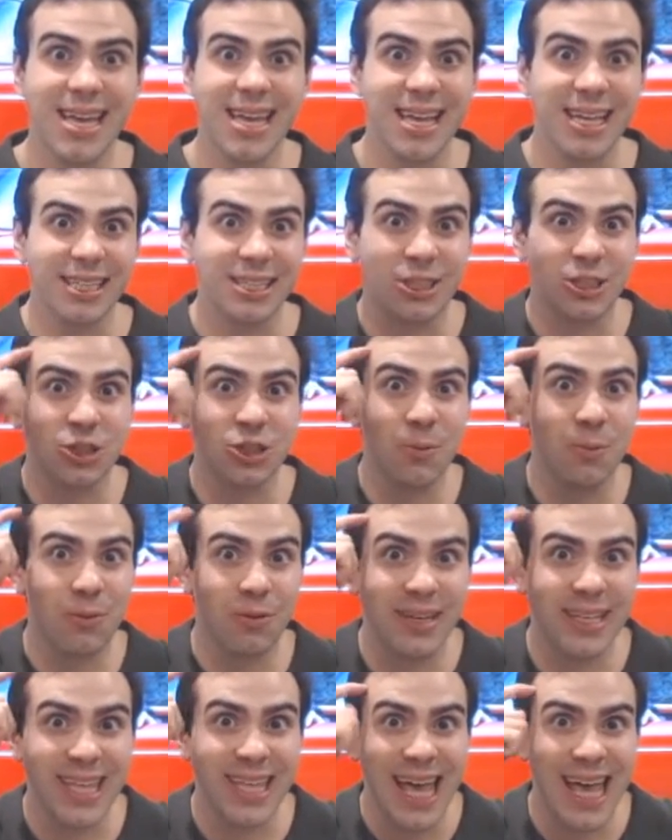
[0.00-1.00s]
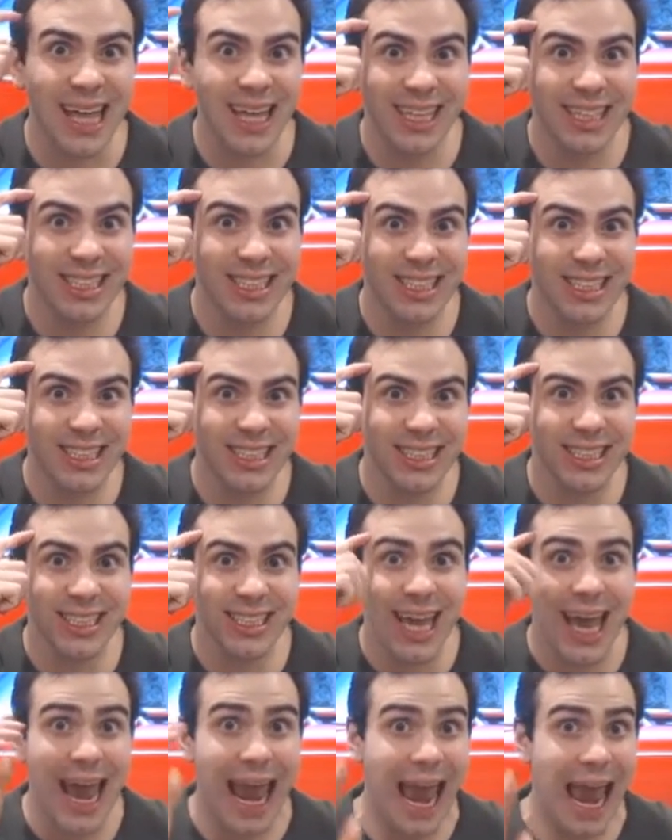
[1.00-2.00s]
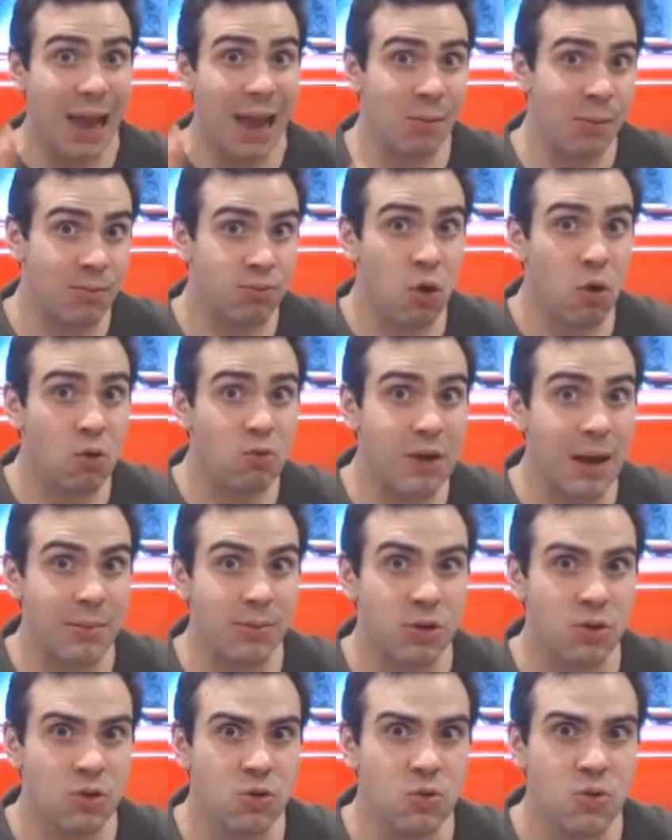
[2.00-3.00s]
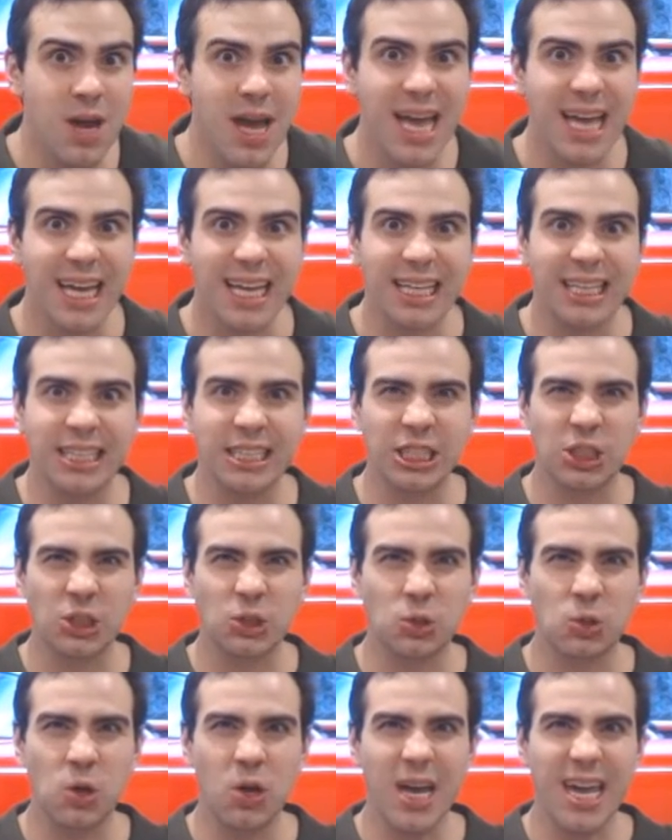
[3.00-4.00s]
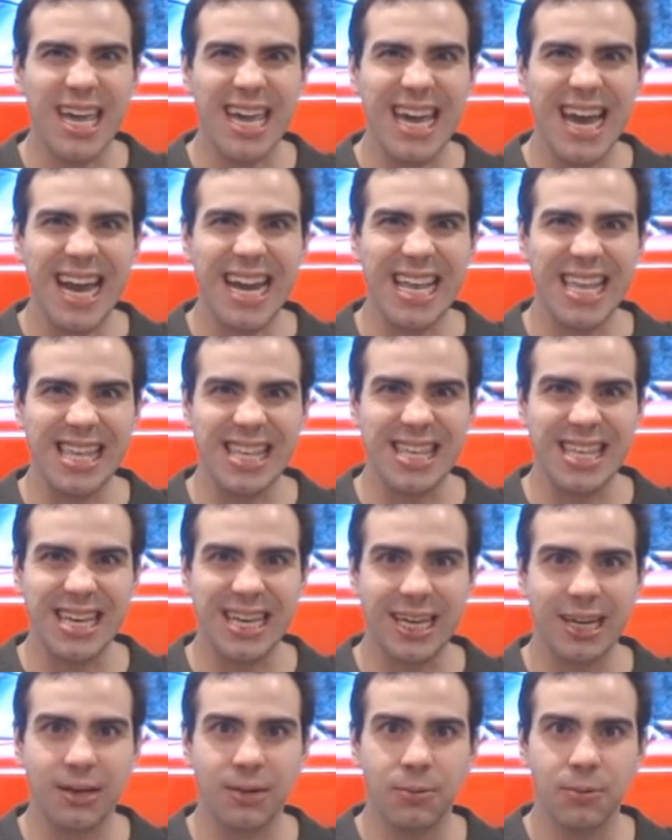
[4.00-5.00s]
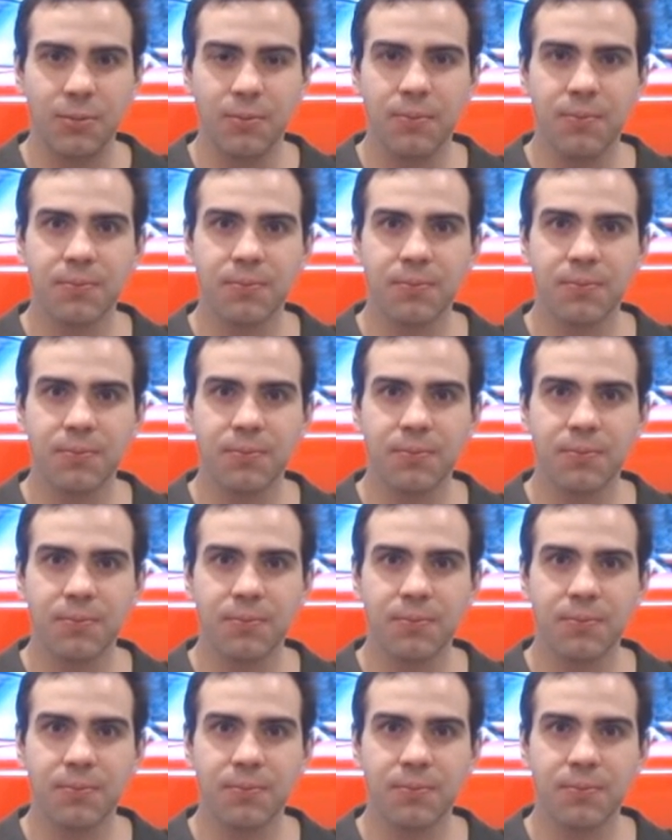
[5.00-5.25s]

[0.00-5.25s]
he has super intelligence, and when programmed to, can destroy anything.